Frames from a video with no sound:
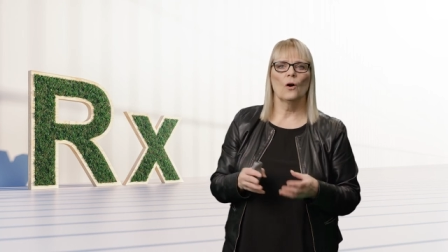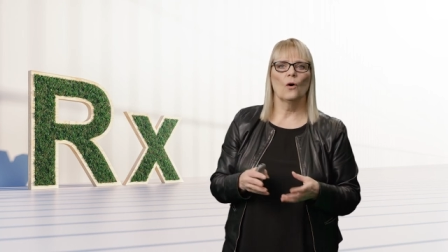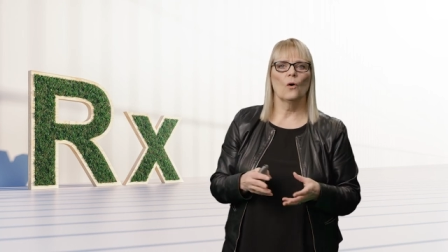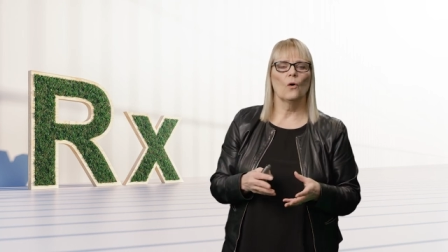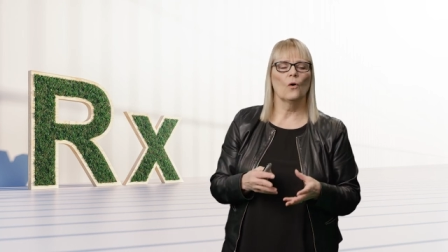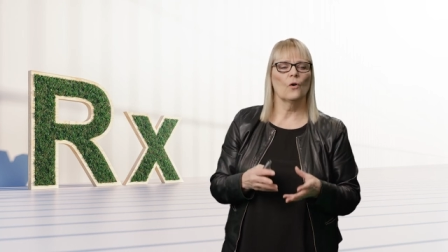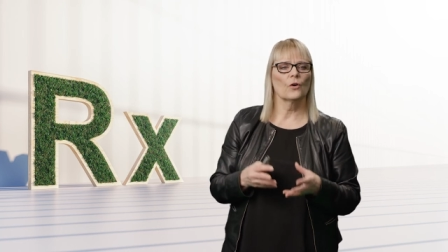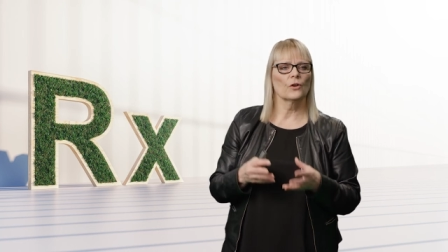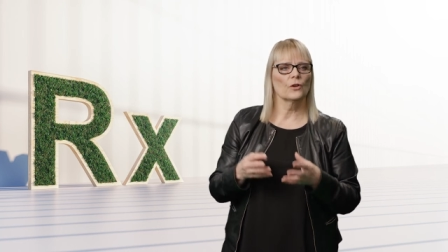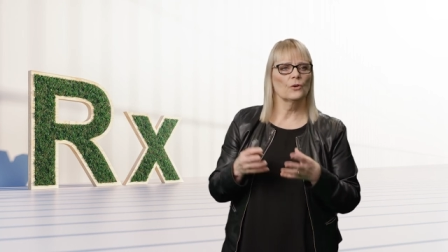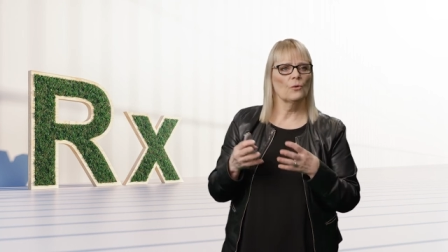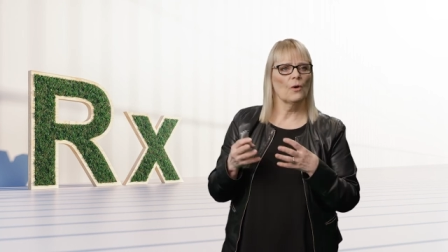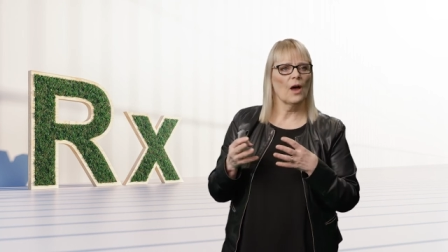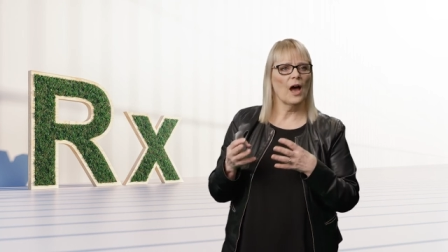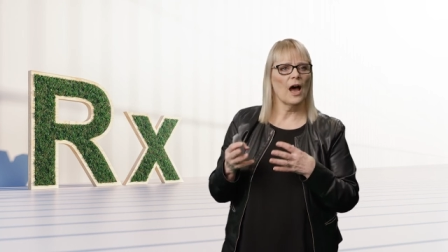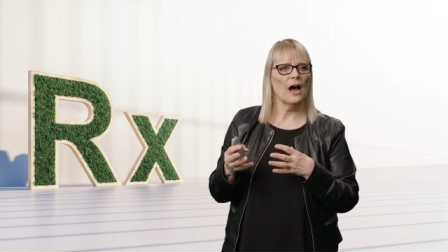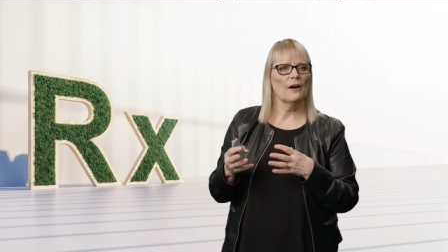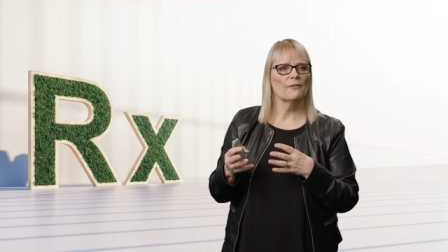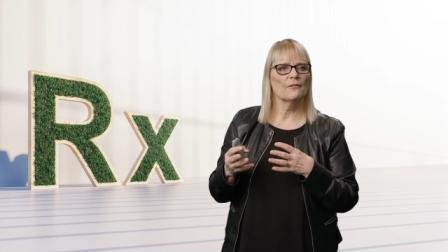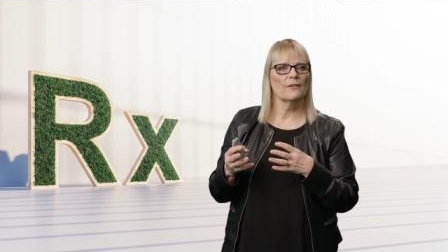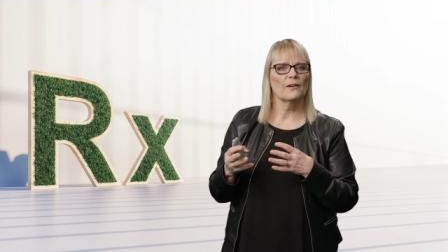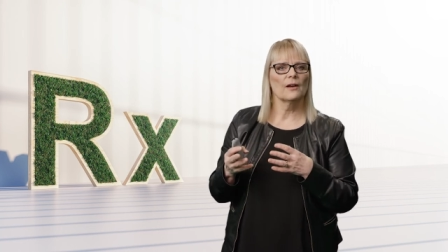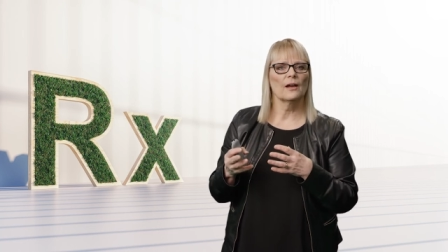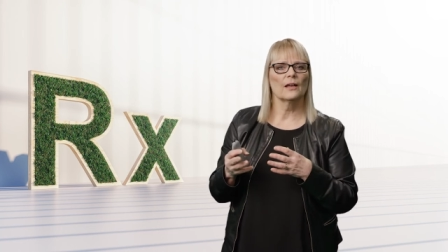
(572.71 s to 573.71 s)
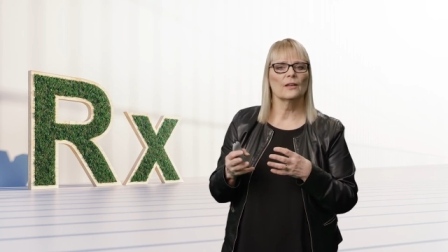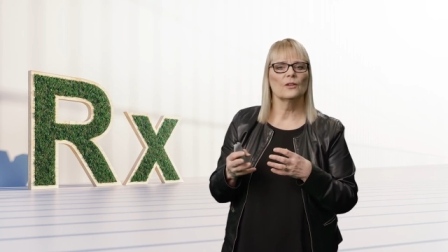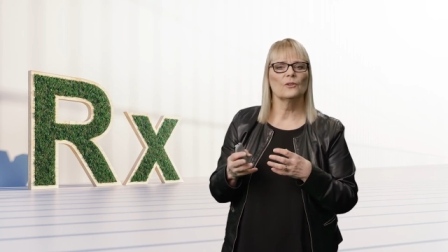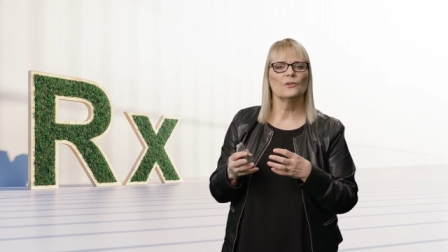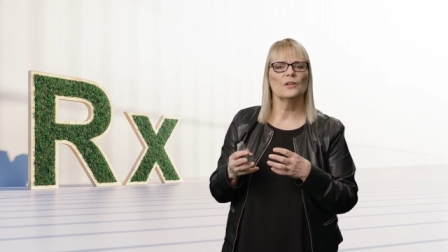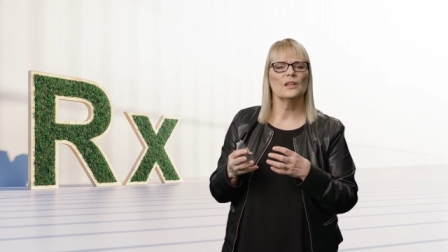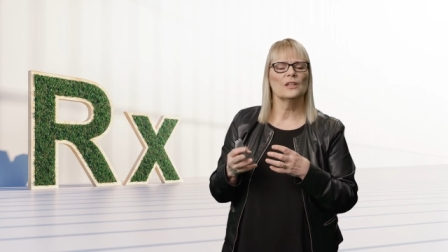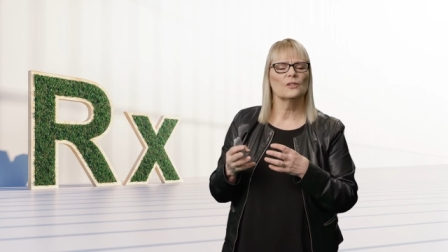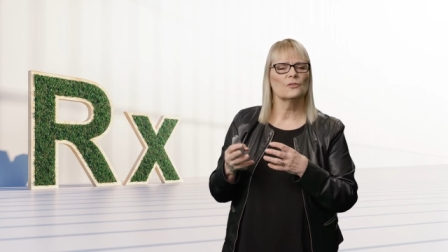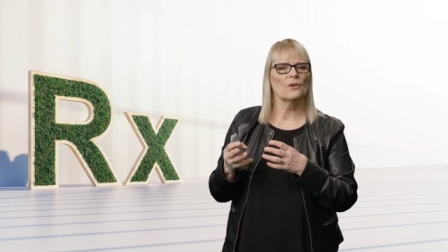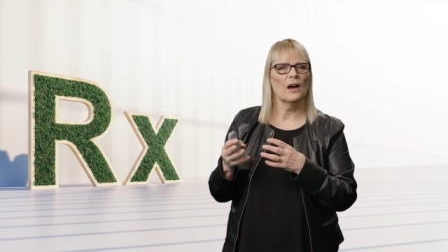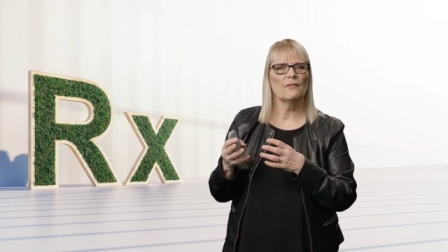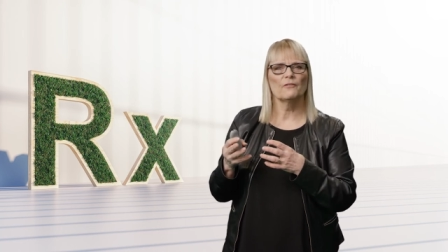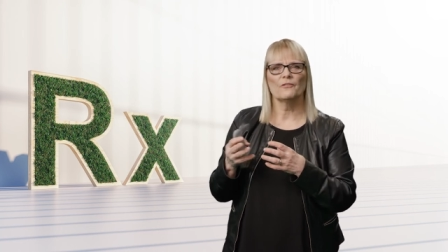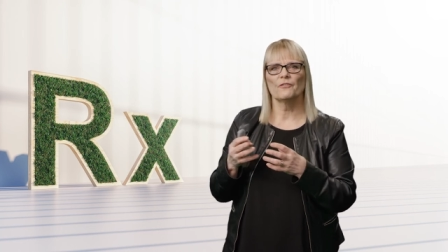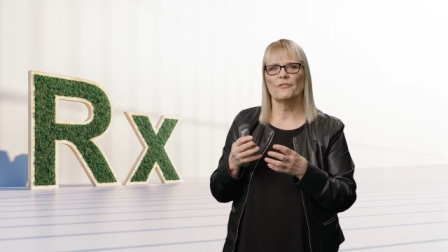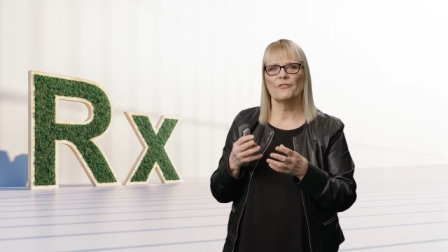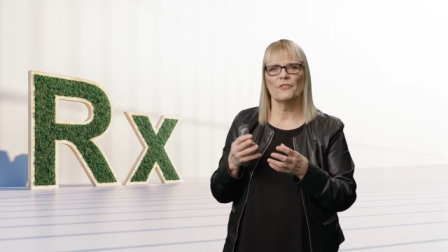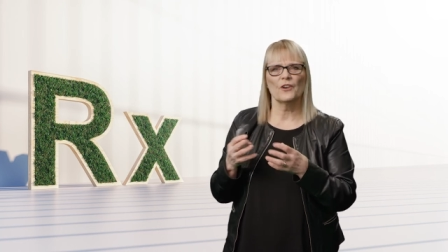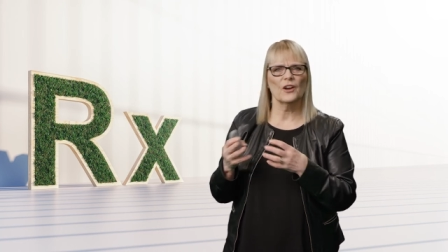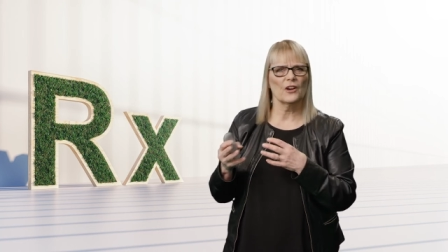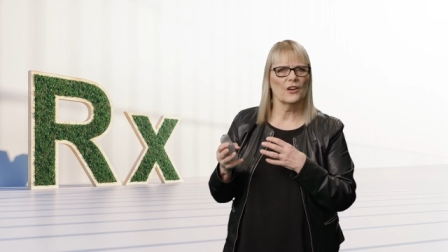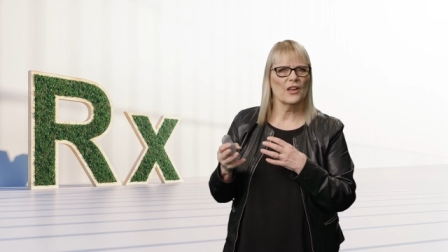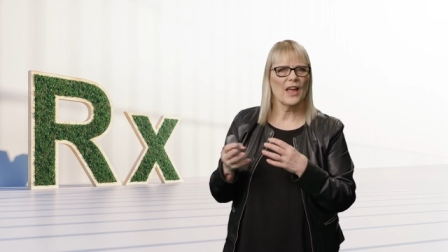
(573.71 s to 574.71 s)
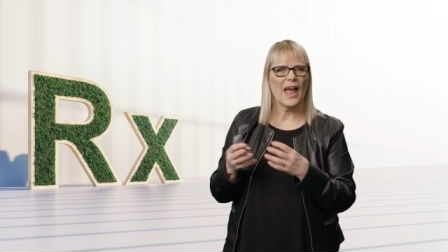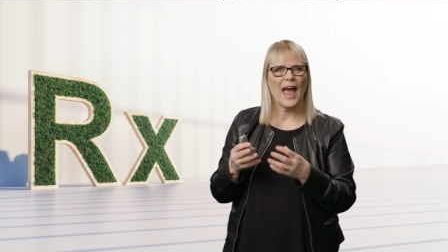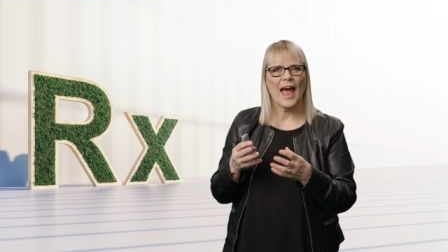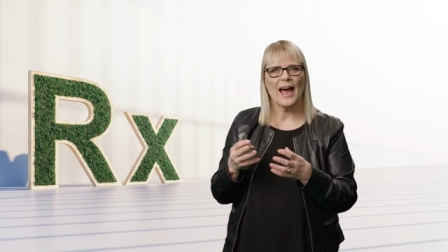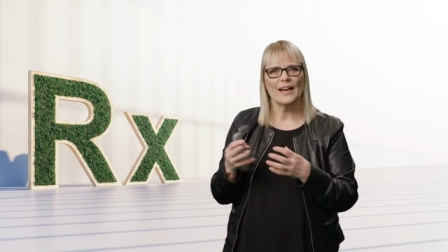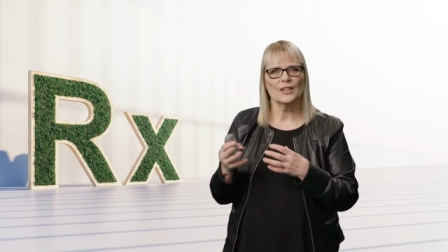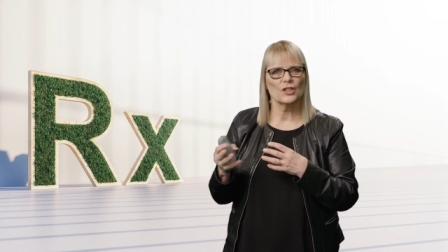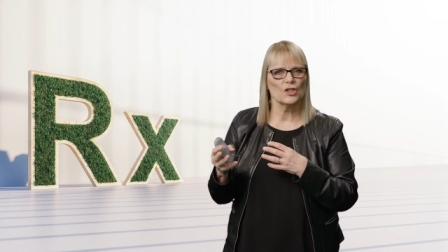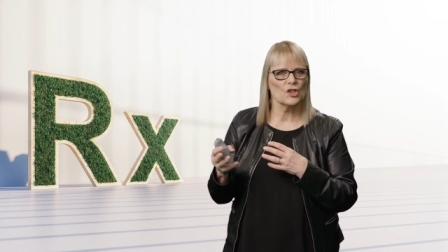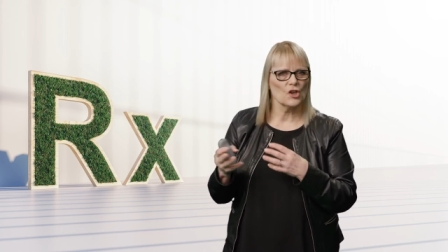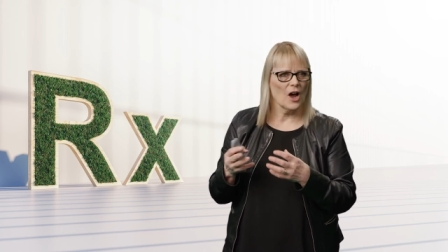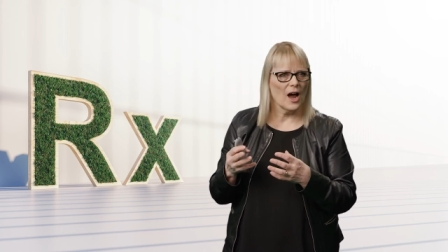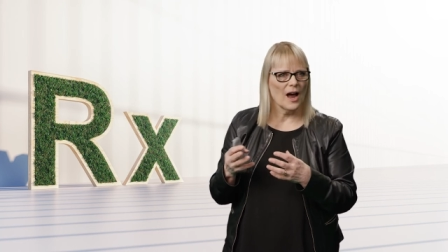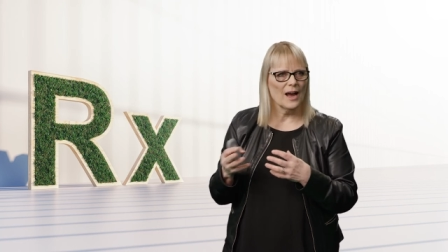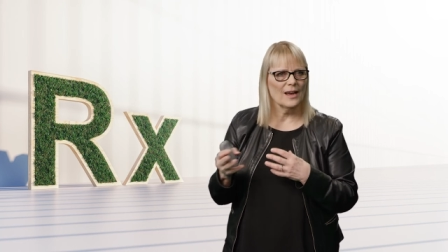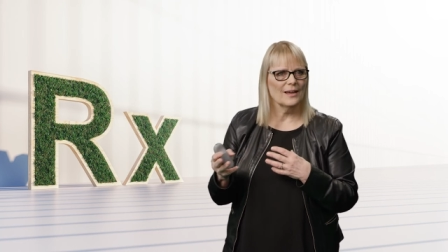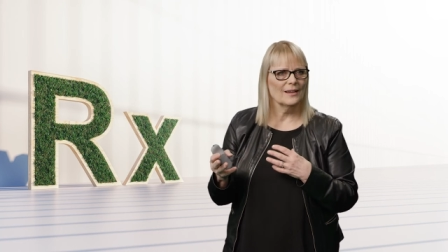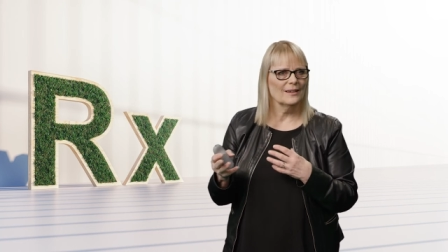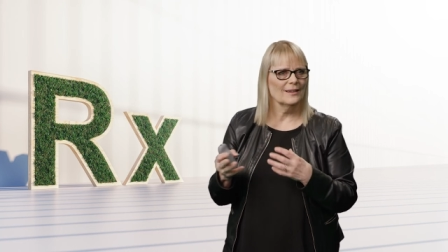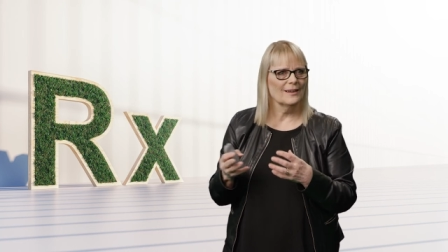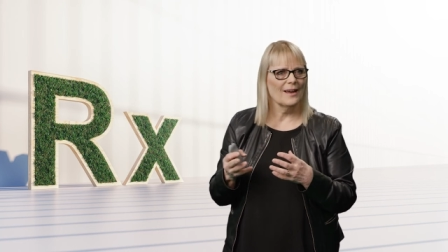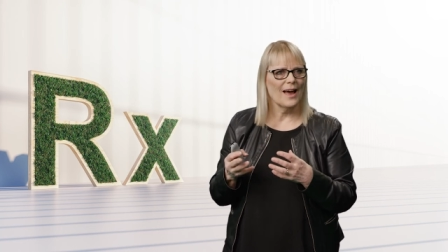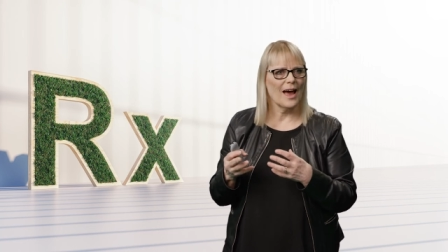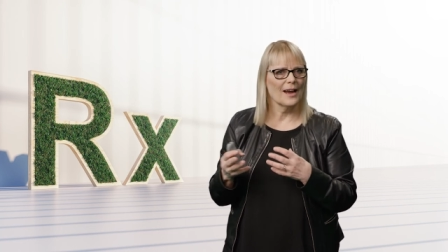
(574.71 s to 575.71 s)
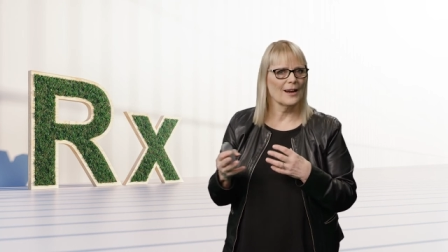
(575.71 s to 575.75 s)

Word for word: or you have uh, you need to have very agile